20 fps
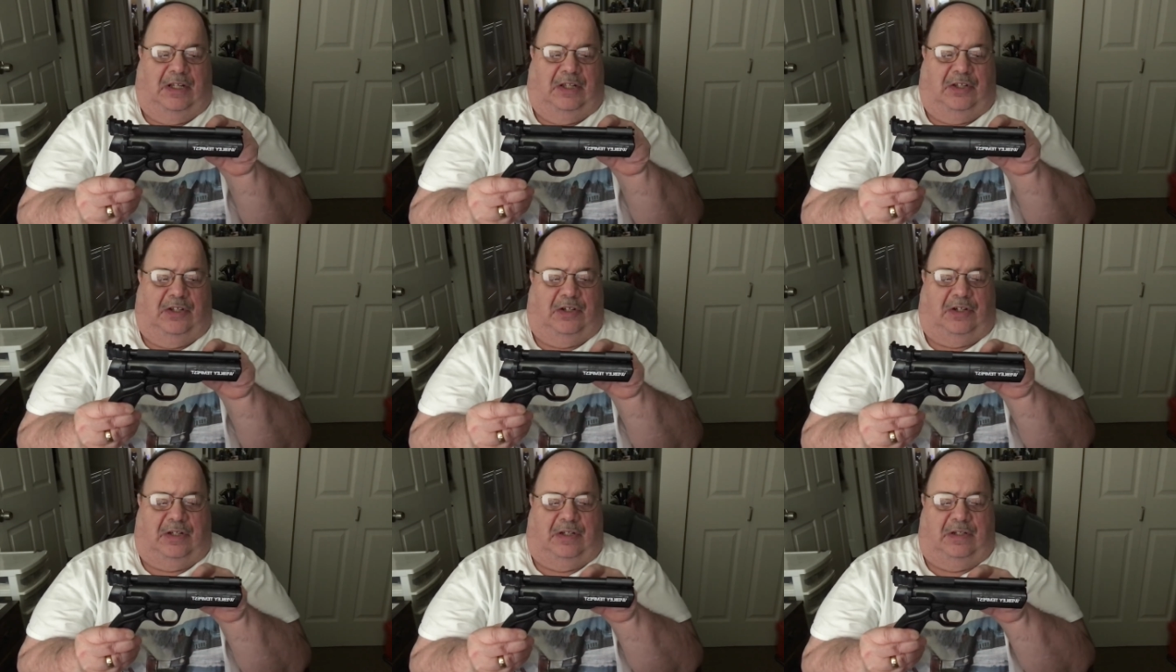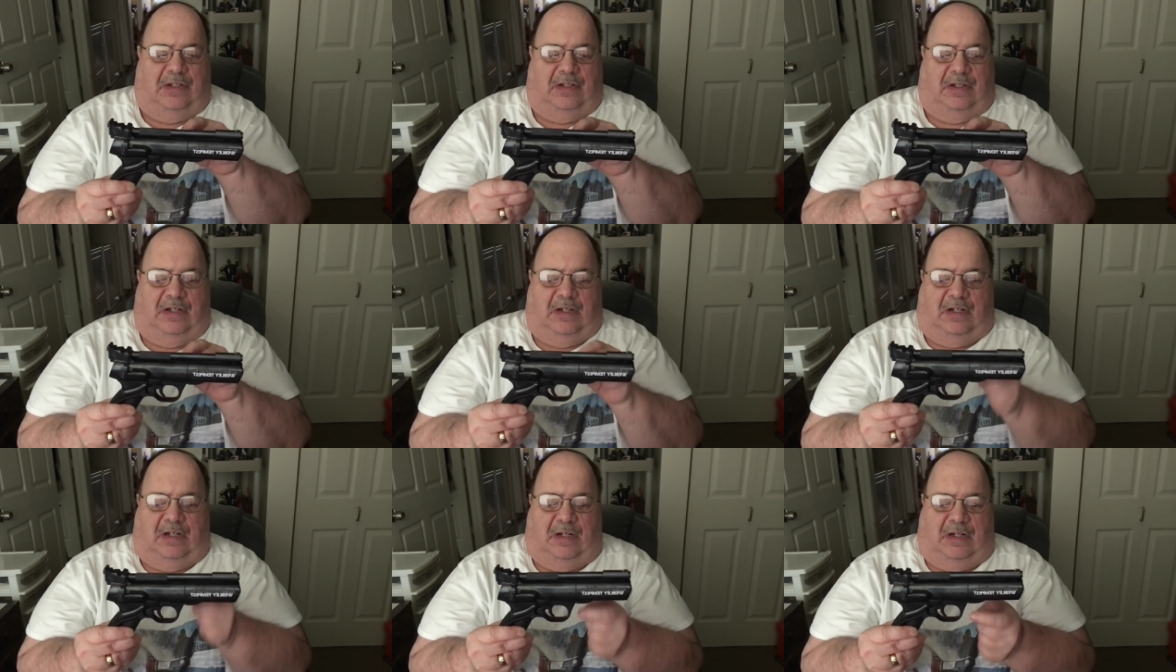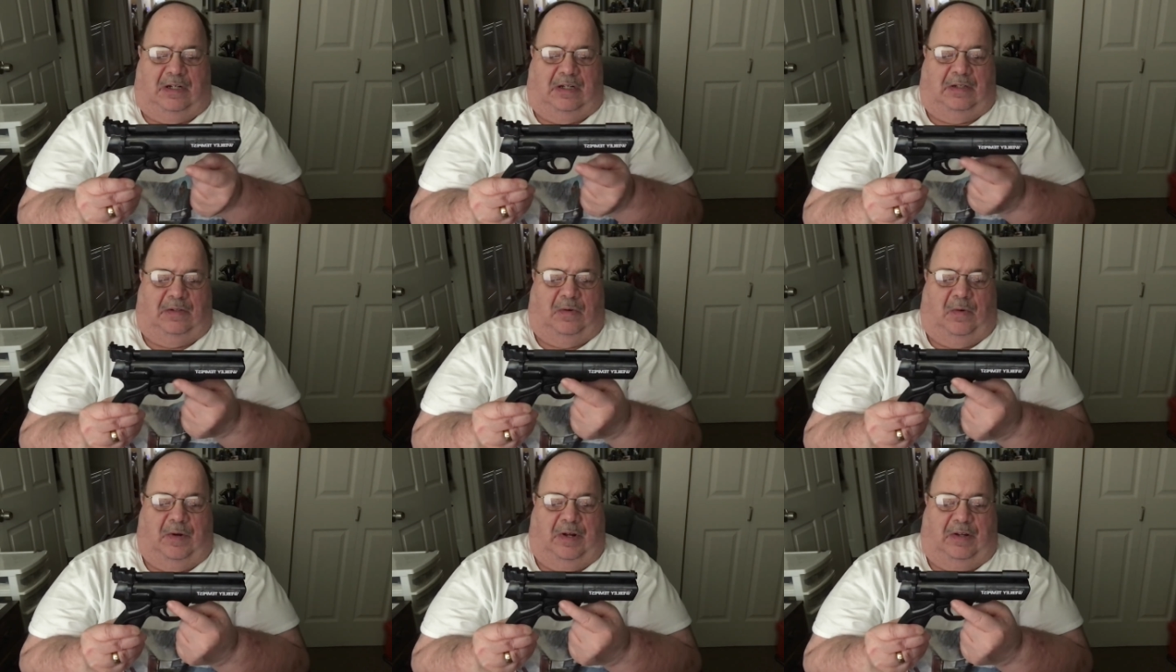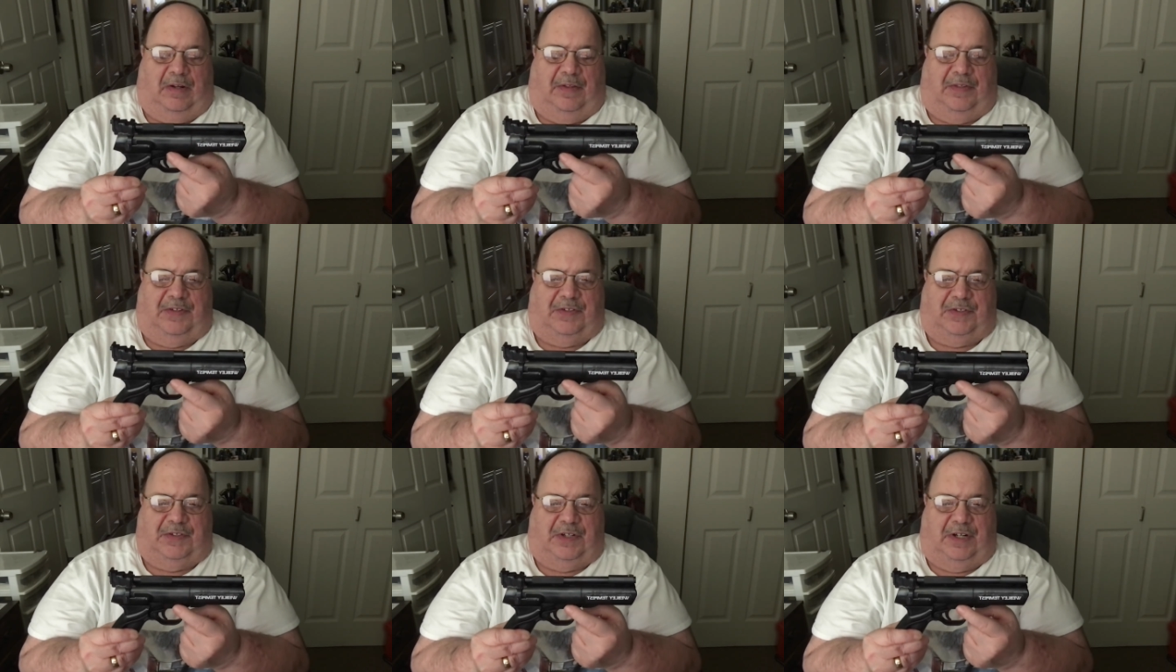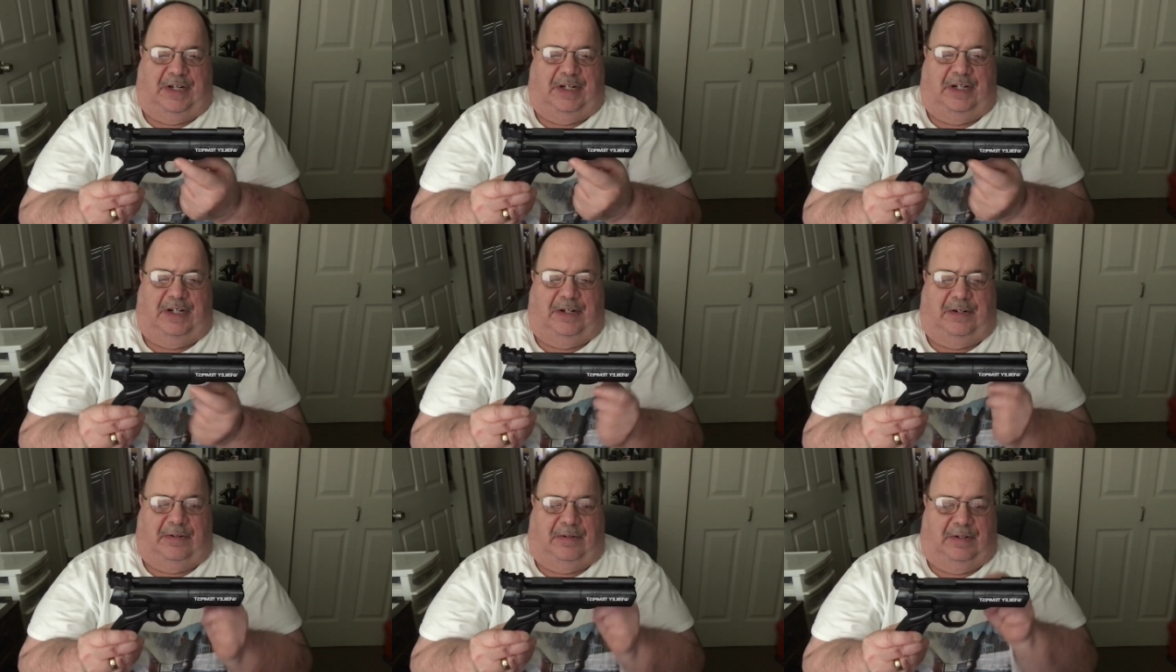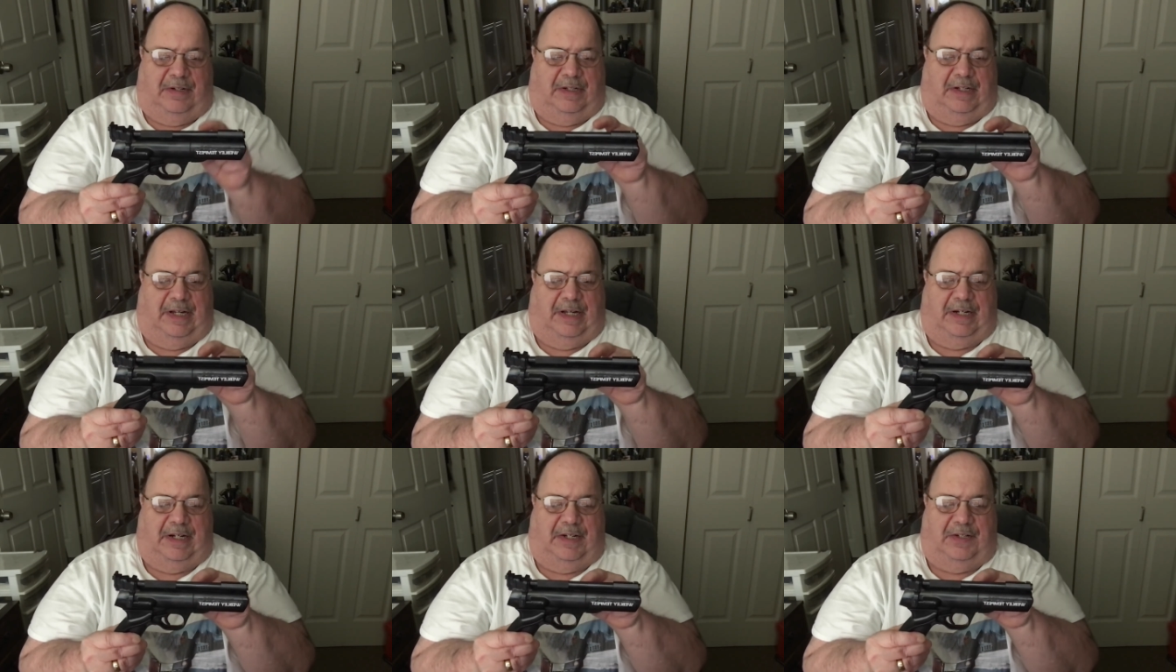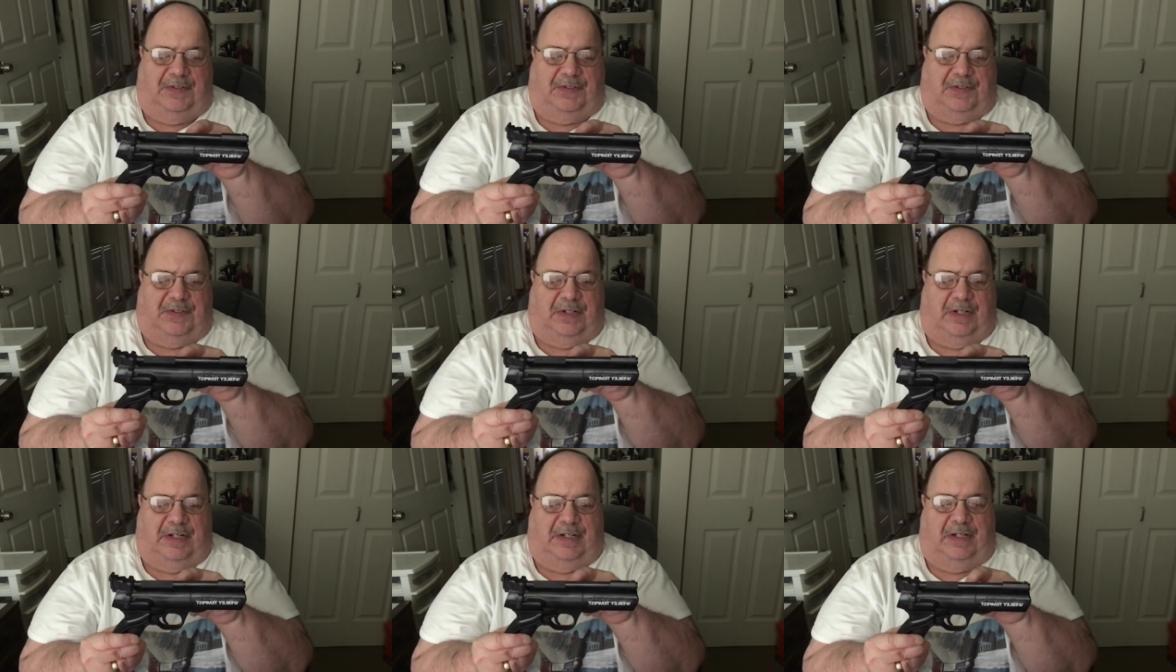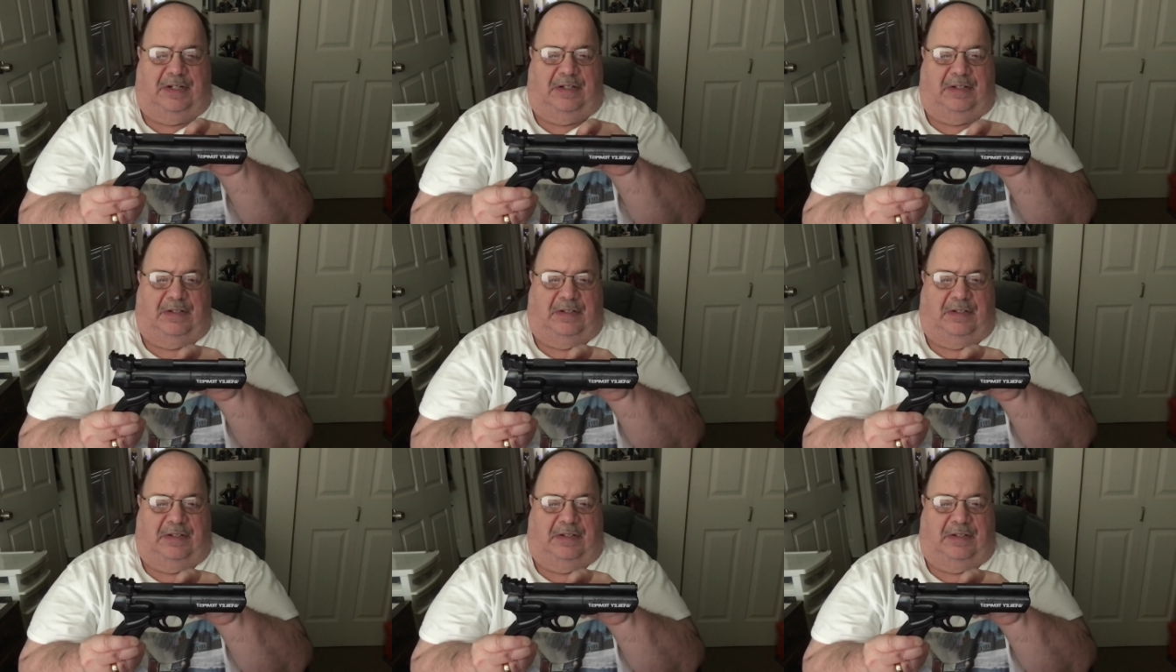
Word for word: you can uh, oil on the side here and inside